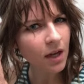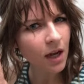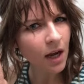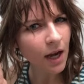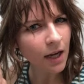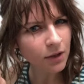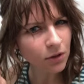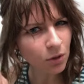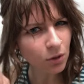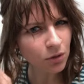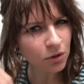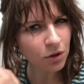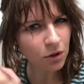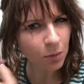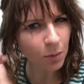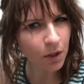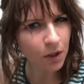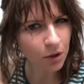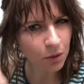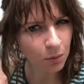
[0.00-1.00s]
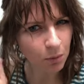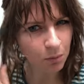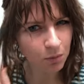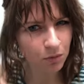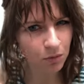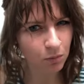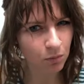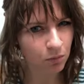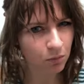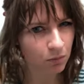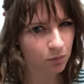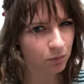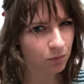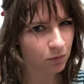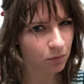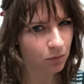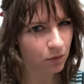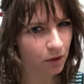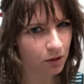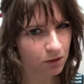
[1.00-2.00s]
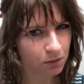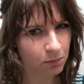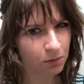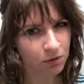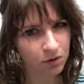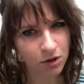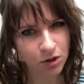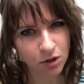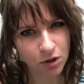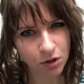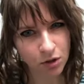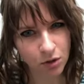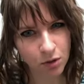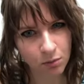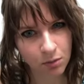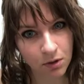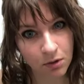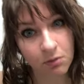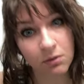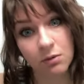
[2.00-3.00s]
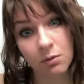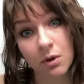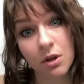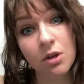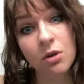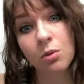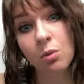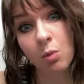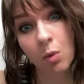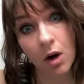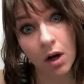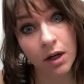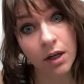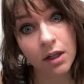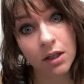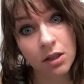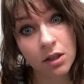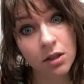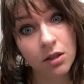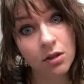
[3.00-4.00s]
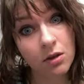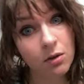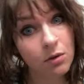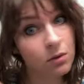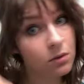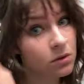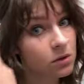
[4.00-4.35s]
I told you what you are supposed to do, but it was what you wanted to do,